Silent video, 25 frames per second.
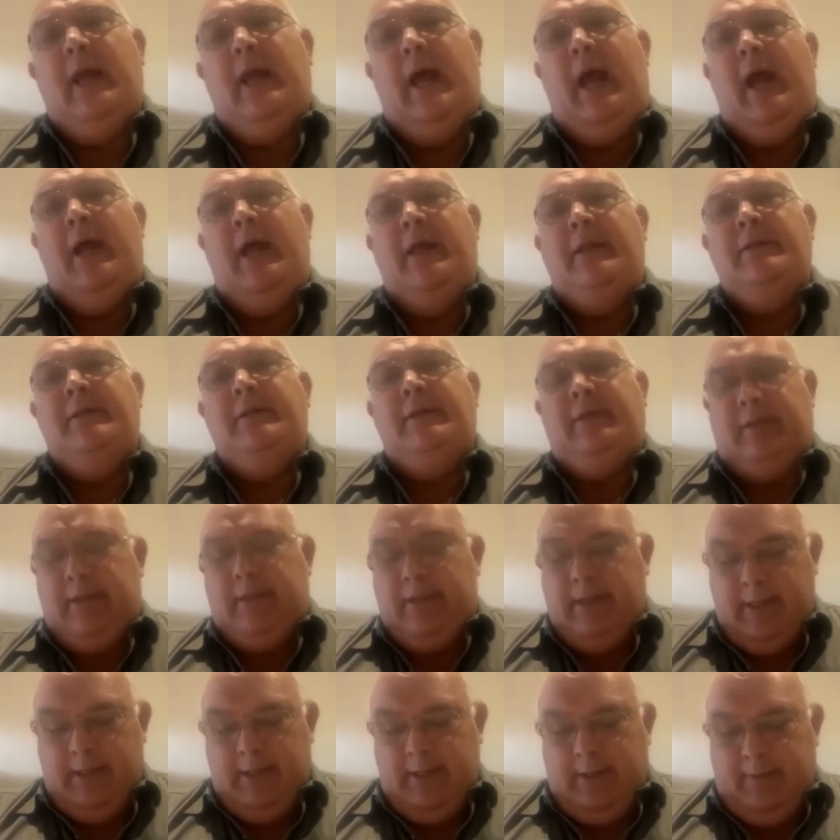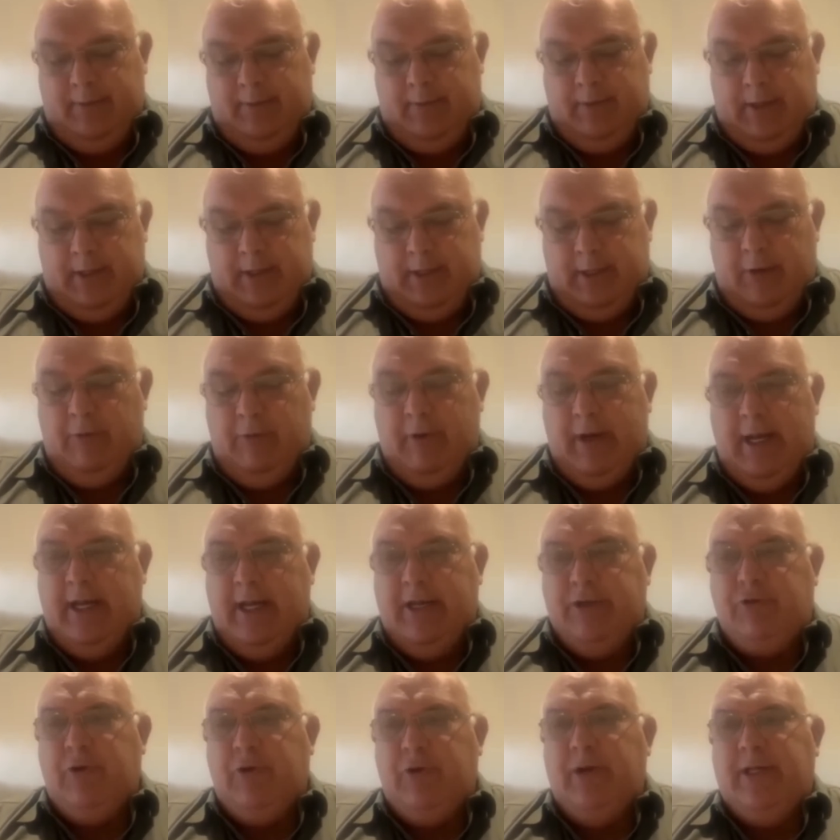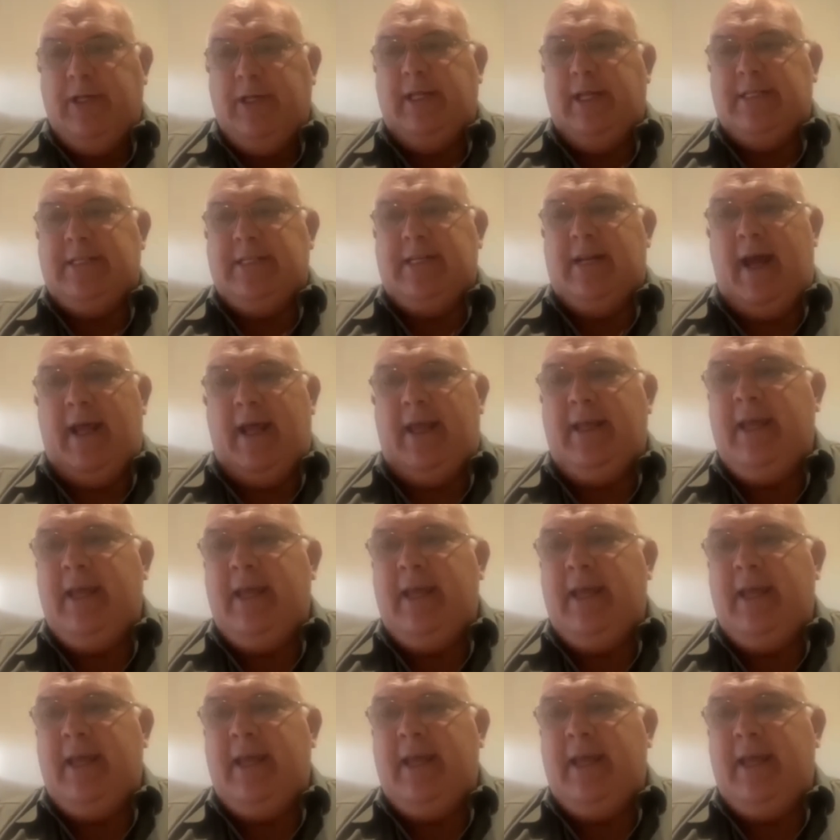and he really treated us like